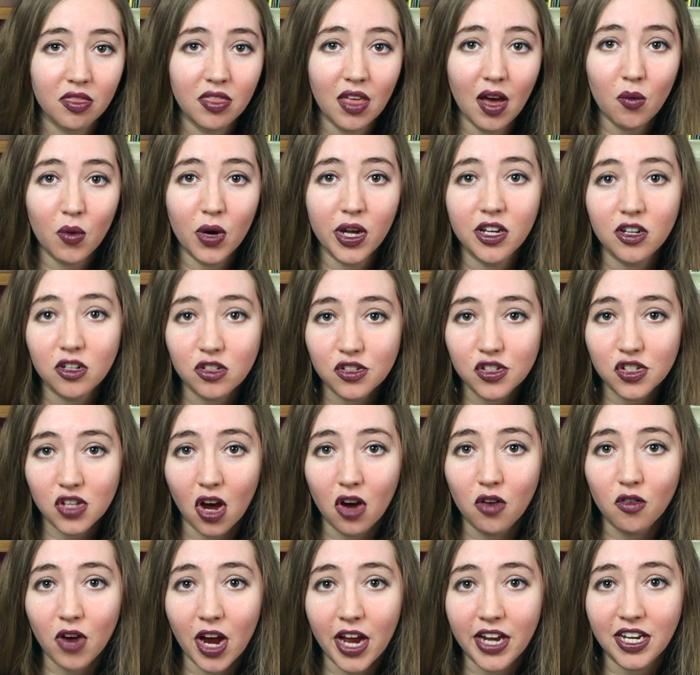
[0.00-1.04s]
That way your
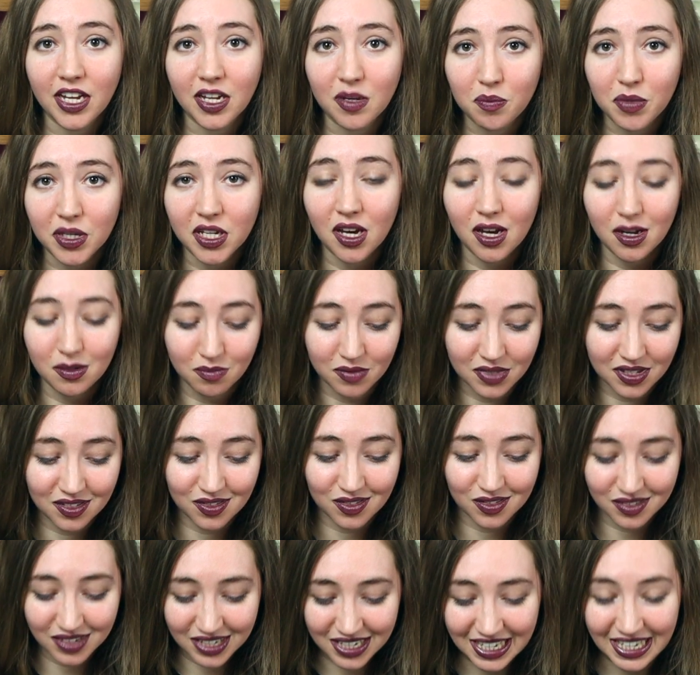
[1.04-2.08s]
songwriting
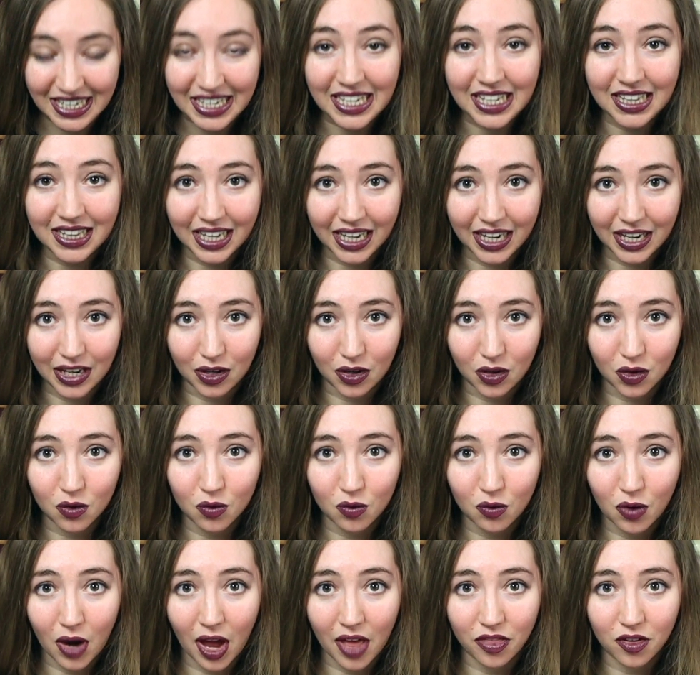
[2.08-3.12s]
becomes healing
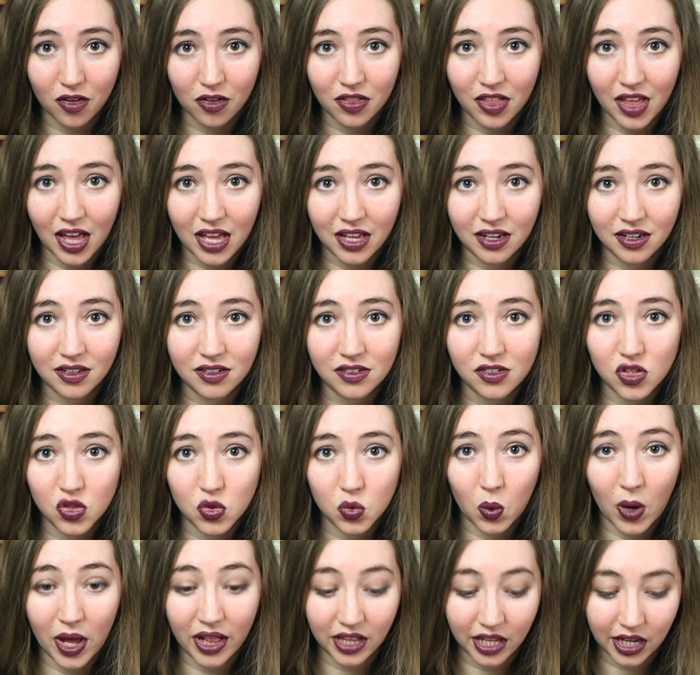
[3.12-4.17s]
rather than
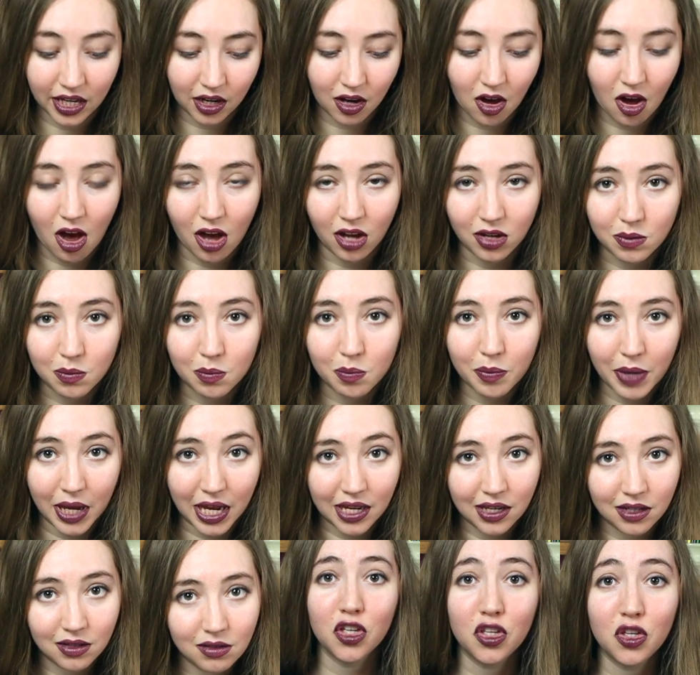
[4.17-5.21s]
dwelling on pain.